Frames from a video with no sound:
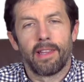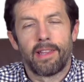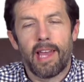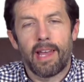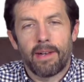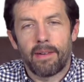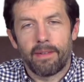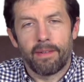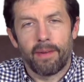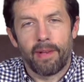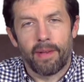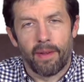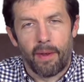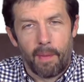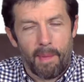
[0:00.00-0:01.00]
Then
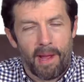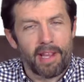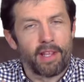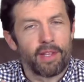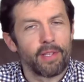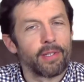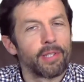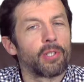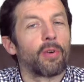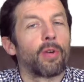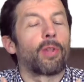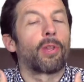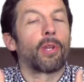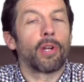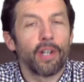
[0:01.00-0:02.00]
the sort
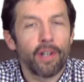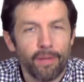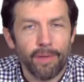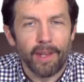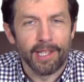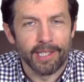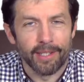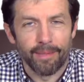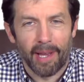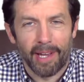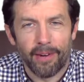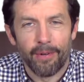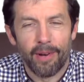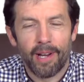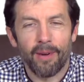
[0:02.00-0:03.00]
of third phase of my
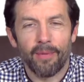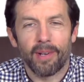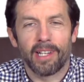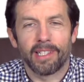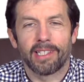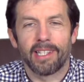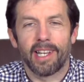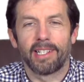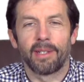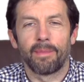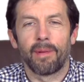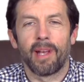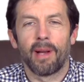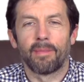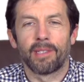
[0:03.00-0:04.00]
career, when I decided
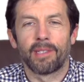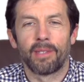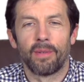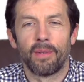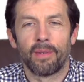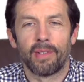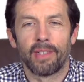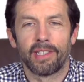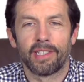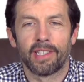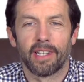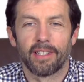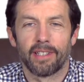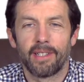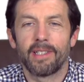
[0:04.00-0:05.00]
to become a solo
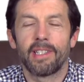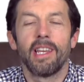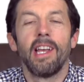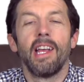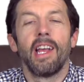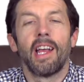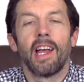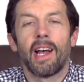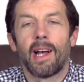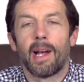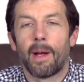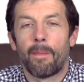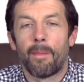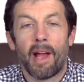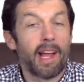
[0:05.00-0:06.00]
consultant,
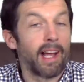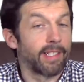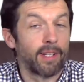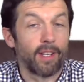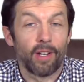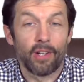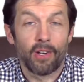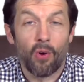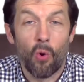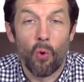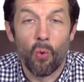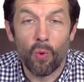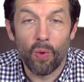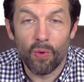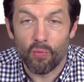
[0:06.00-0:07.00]
I had to learn a
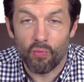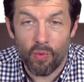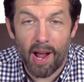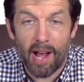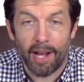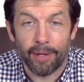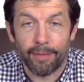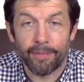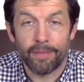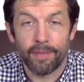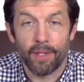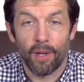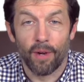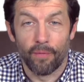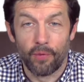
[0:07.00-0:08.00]
whole
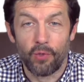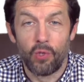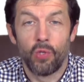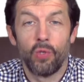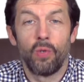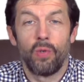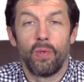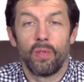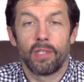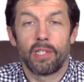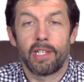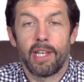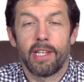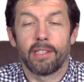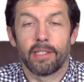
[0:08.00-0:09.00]
raft of new
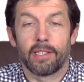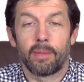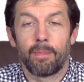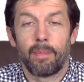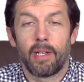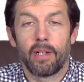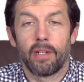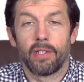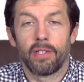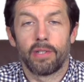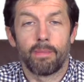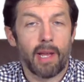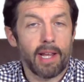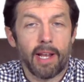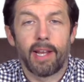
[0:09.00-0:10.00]
skills
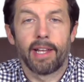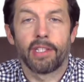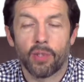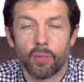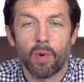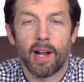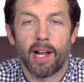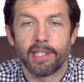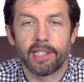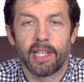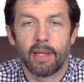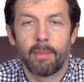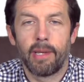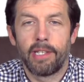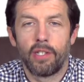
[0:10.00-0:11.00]
because my clients were
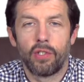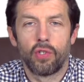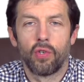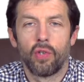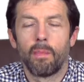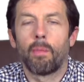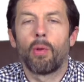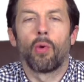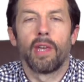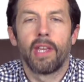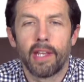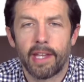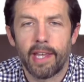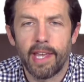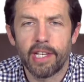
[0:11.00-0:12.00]
asking me to do employee
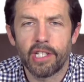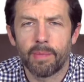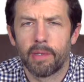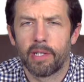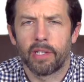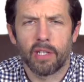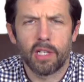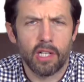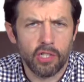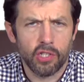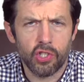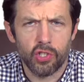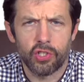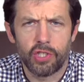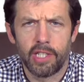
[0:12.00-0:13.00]
engagement and
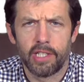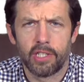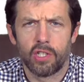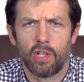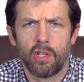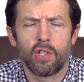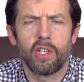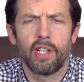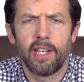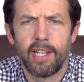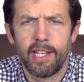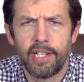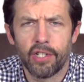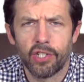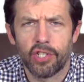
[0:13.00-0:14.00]
culture change and look at
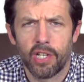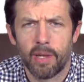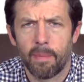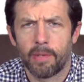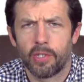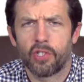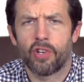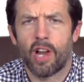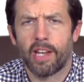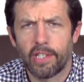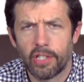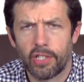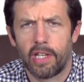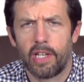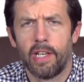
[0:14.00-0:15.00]
leadership and
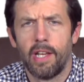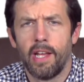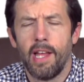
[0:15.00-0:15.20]
strategy.